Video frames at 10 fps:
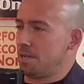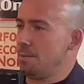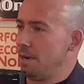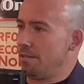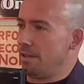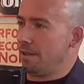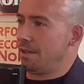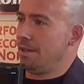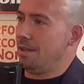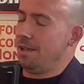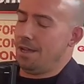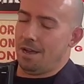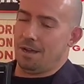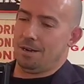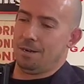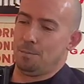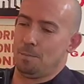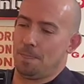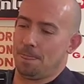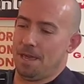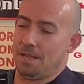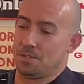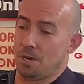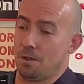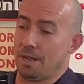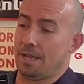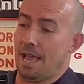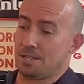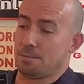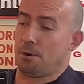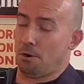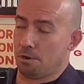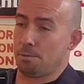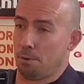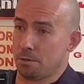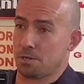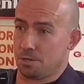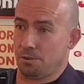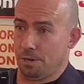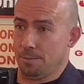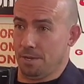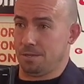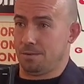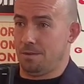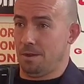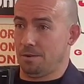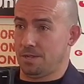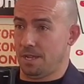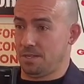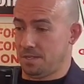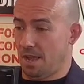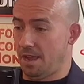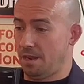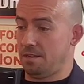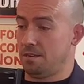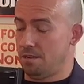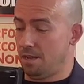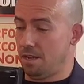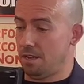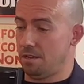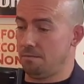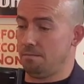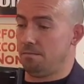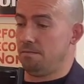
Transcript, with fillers: him anything. Right. And so, like, as a part of the purchase agreement, there is a signed IndyCar